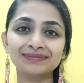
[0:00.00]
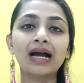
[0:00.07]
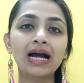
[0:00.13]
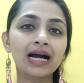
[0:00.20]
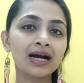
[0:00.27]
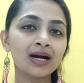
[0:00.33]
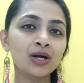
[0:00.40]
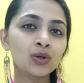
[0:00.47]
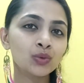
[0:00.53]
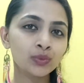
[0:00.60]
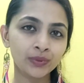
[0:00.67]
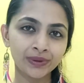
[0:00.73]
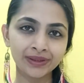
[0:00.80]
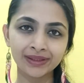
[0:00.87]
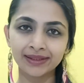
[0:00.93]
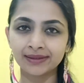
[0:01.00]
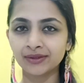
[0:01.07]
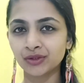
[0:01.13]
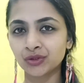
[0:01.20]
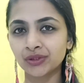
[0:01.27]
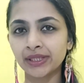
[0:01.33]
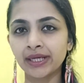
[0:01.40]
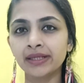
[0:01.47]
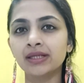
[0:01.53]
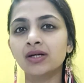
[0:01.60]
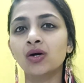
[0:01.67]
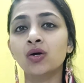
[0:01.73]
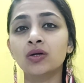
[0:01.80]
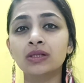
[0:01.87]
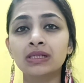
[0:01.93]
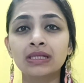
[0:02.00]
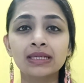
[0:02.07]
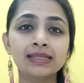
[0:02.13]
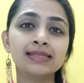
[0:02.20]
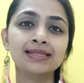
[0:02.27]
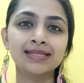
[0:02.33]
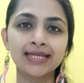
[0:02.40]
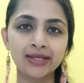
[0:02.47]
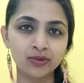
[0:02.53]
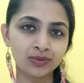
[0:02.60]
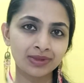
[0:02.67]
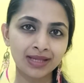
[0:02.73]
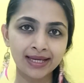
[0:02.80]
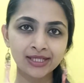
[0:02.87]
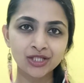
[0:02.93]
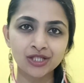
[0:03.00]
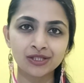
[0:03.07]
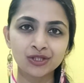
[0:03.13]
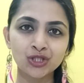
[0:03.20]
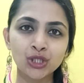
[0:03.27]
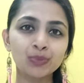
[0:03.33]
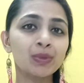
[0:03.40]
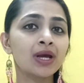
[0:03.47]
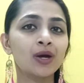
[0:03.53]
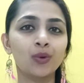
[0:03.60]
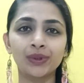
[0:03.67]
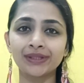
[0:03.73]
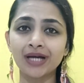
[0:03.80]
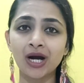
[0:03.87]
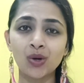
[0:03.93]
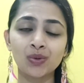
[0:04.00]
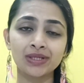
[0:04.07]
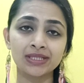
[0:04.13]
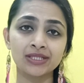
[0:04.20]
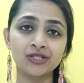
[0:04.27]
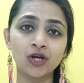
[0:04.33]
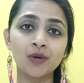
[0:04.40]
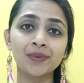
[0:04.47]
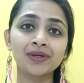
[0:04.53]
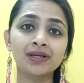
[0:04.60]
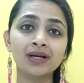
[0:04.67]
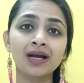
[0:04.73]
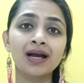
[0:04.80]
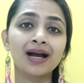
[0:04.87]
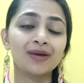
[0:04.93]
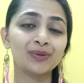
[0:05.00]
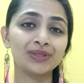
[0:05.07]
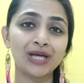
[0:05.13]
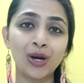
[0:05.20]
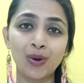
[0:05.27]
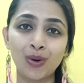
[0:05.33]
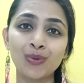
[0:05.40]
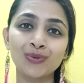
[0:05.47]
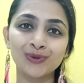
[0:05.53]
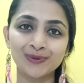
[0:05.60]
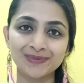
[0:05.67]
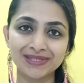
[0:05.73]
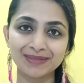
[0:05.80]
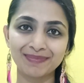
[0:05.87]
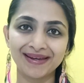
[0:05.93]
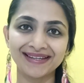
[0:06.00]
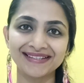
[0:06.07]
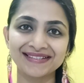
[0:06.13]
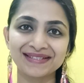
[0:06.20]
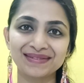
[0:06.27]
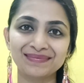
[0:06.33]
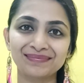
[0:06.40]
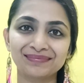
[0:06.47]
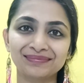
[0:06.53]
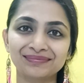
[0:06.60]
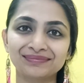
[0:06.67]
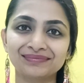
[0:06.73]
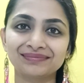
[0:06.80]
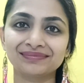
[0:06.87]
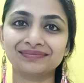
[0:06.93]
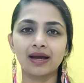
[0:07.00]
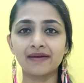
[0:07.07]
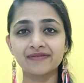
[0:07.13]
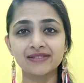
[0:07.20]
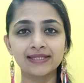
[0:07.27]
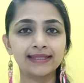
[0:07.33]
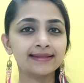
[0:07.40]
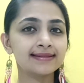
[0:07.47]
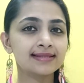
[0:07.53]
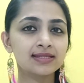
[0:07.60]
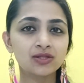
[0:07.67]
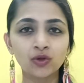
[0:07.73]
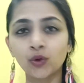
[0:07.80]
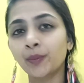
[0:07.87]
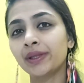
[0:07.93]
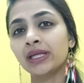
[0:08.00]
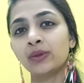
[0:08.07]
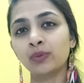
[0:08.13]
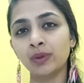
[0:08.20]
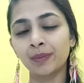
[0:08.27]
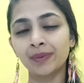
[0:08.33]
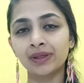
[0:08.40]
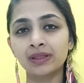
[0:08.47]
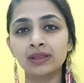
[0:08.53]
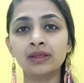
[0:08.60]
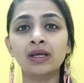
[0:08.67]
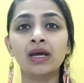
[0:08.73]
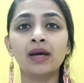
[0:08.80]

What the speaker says: how we can create a holistic relationship with our stomach, with our womb space. I've seen so many women